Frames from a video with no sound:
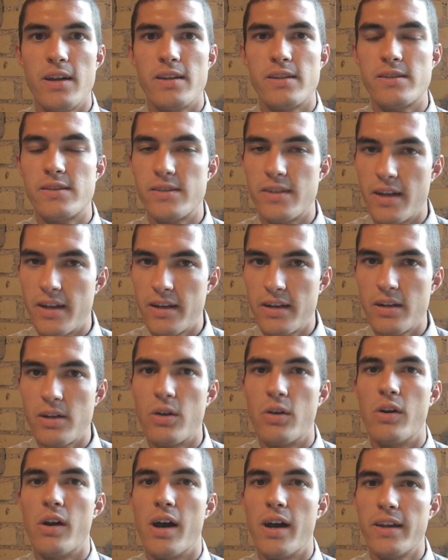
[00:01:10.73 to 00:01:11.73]
sudden
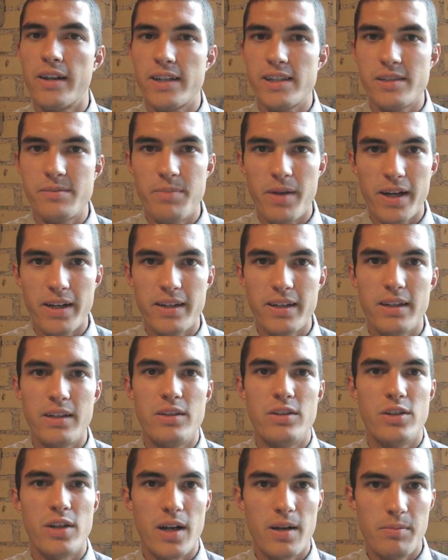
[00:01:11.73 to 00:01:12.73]
or
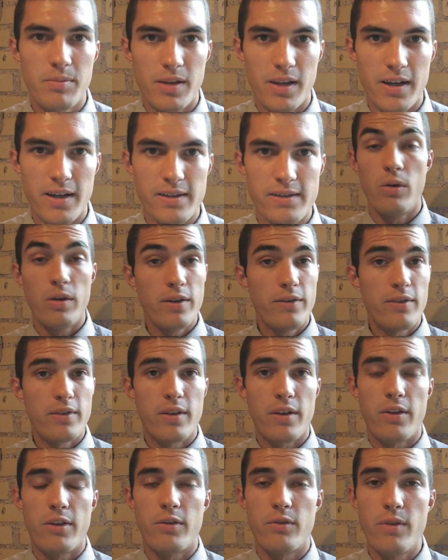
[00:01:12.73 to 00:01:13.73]
unexpected job loss, or even
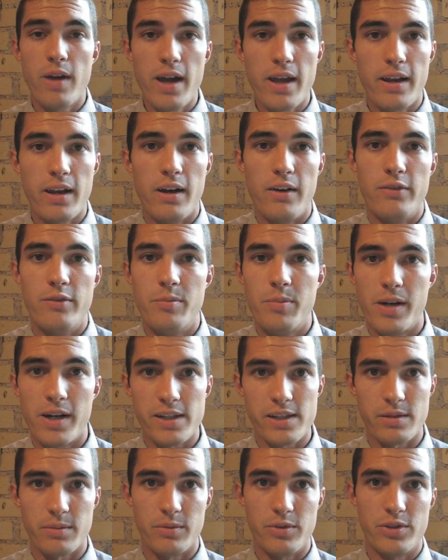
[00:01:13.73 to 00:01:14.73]
the threat of a
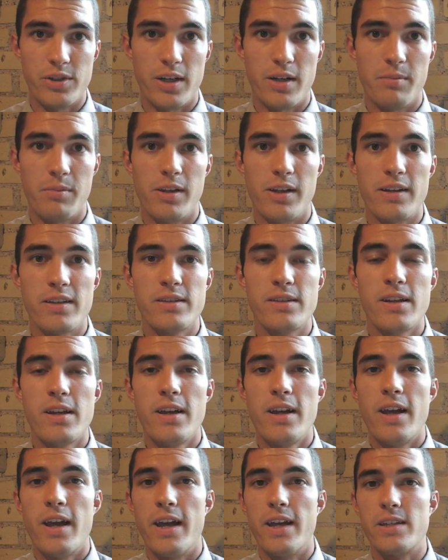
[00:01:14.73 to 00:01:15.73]
possible job loss
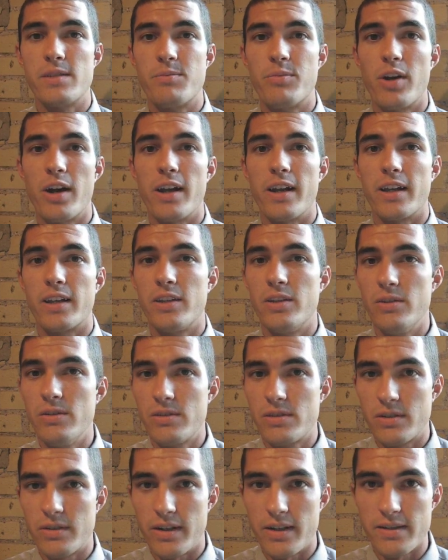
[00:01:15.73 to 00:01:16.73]
has brought acute
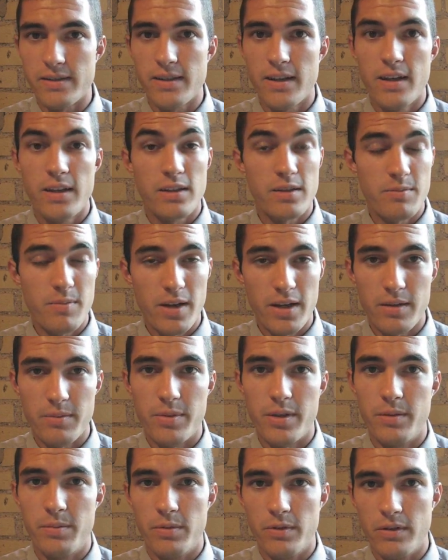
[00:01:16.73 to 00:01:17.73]
stress to many
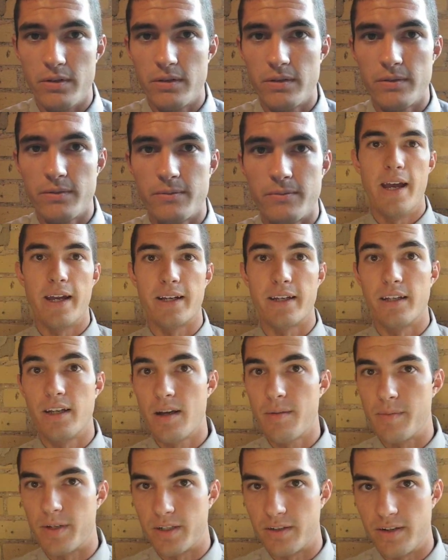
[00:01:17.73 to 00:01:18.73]
people.
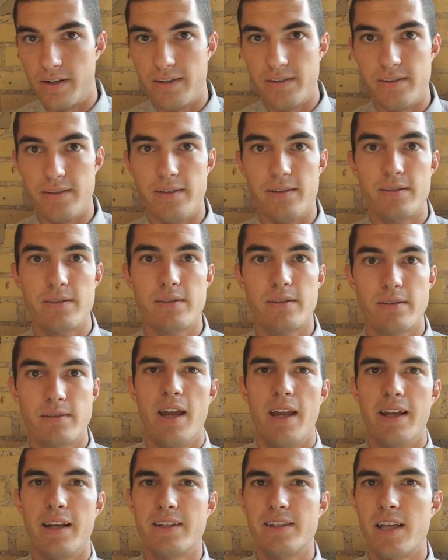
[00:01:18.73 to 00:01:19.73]
Economic crises.
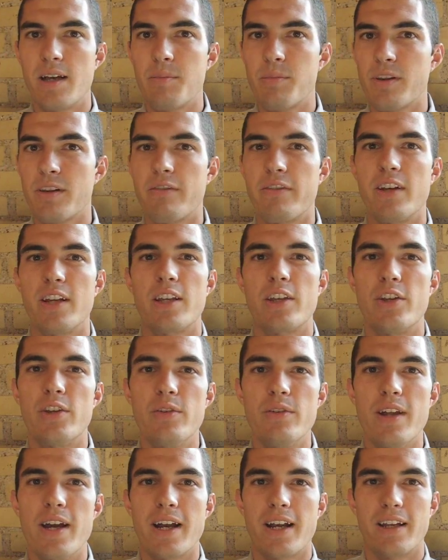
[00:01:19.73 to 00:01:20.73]
An example of an
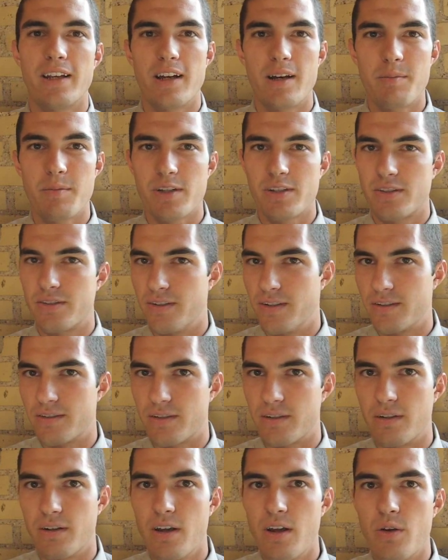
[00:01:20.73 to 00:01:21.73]
acute economic
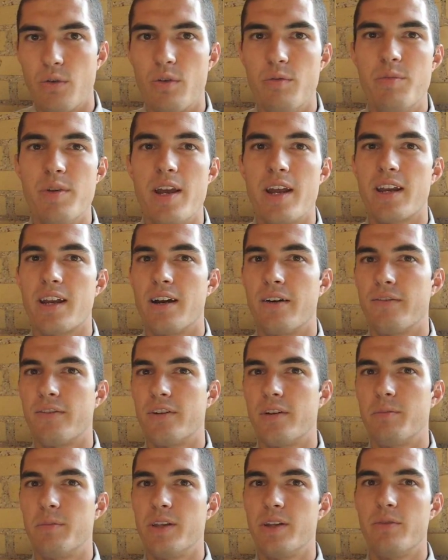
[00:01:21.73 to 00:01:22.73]
stressor would be a
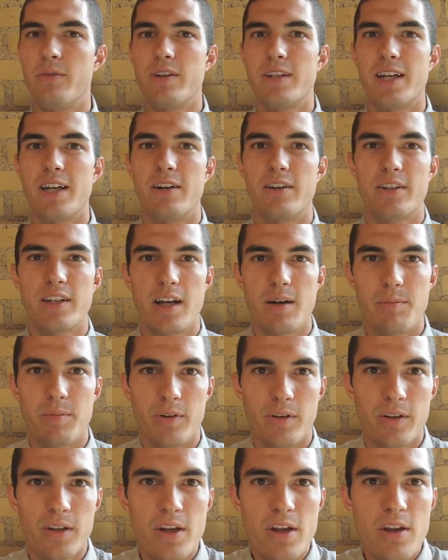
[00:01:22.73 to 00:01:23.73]
comfortably retired
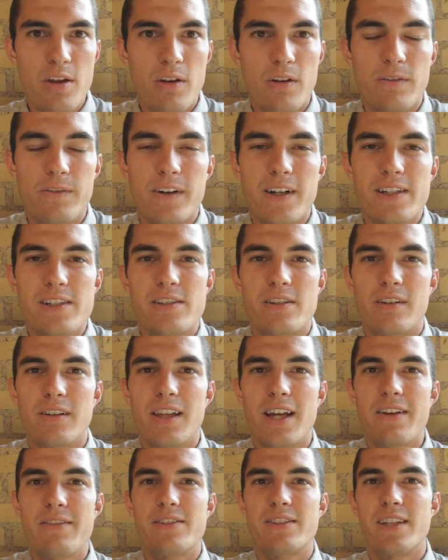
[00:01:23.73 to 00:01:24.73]
couple who finds their
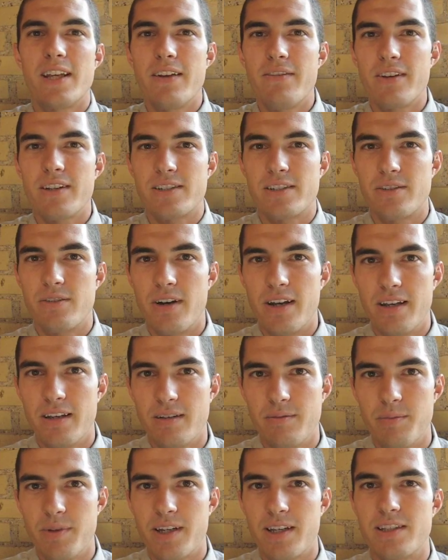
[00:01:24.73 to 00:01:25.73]
life savings
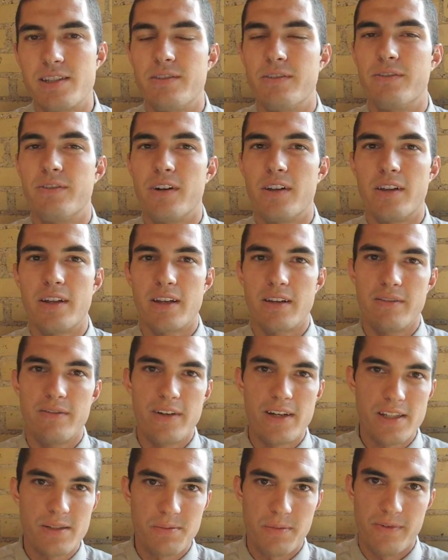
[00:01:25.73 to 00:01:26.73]
threatened because of falling
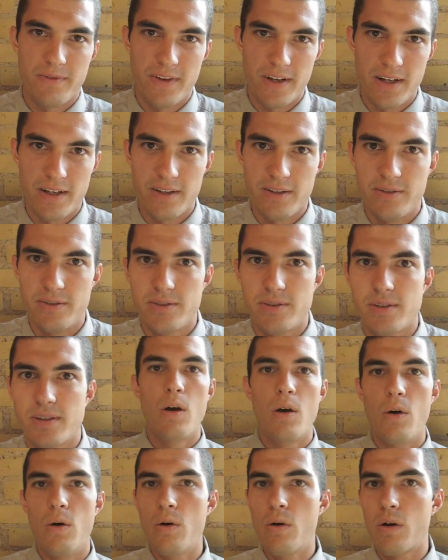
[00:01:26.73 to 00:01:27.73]
investment values.
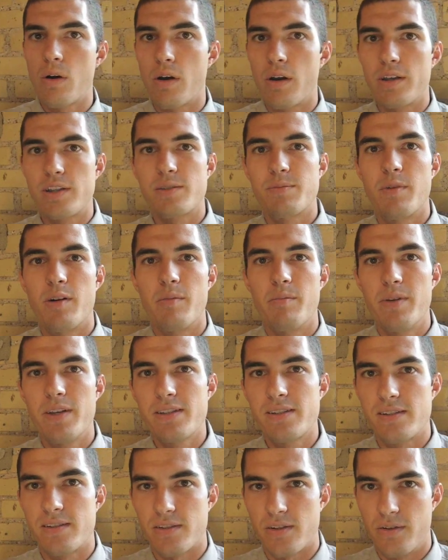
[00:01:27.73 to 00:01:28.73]
Or a small
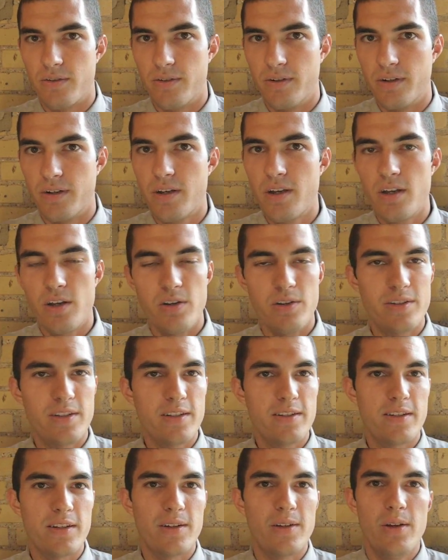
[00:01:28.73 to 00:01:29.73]
business owner who
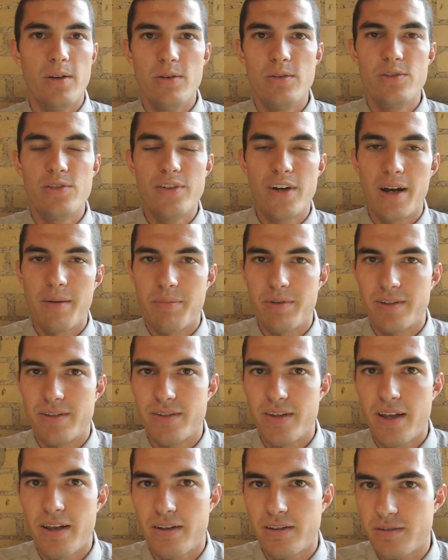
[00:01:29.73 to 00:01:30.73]
sees a huge drop in
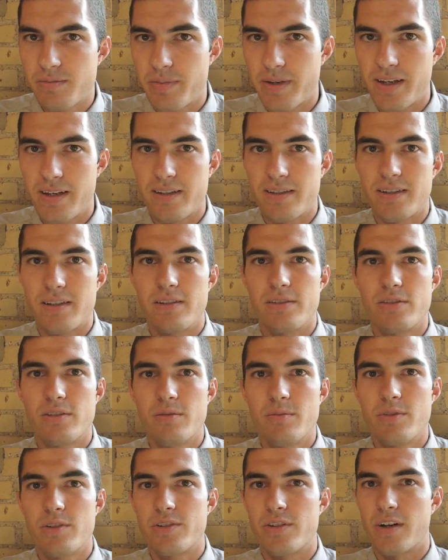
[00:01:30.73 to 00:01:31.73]
sales because
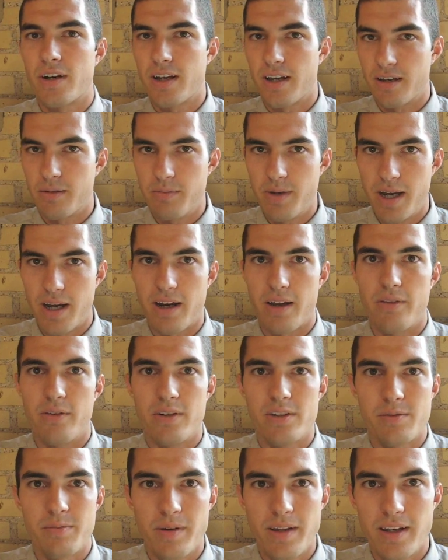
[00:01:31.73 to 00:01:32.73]
consumers are cutting back on
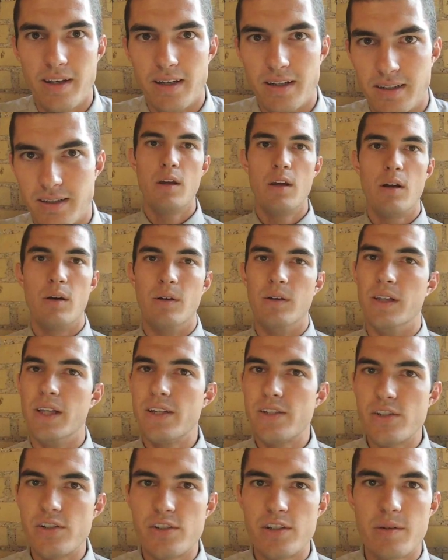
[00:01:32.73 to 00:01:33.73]
their spending.
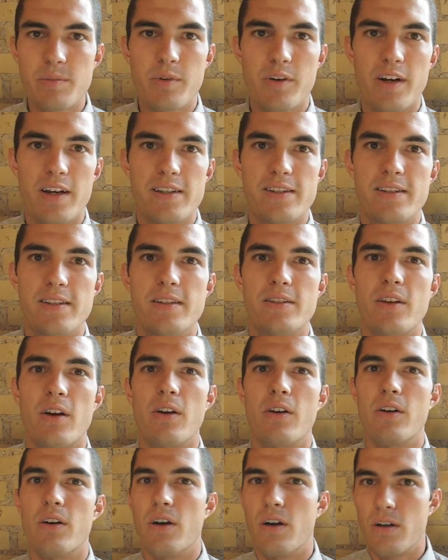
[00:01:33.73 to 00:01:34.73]
Relationship crises
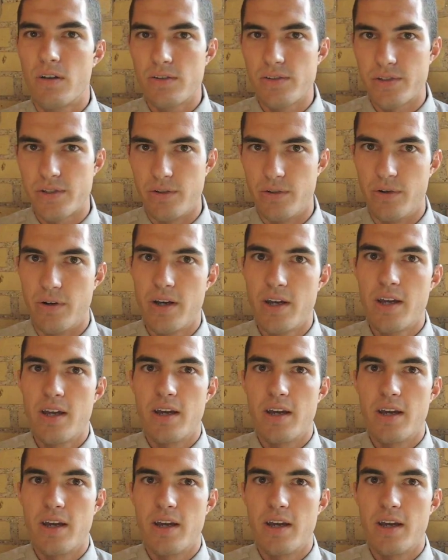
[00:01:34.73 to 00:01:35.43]
are also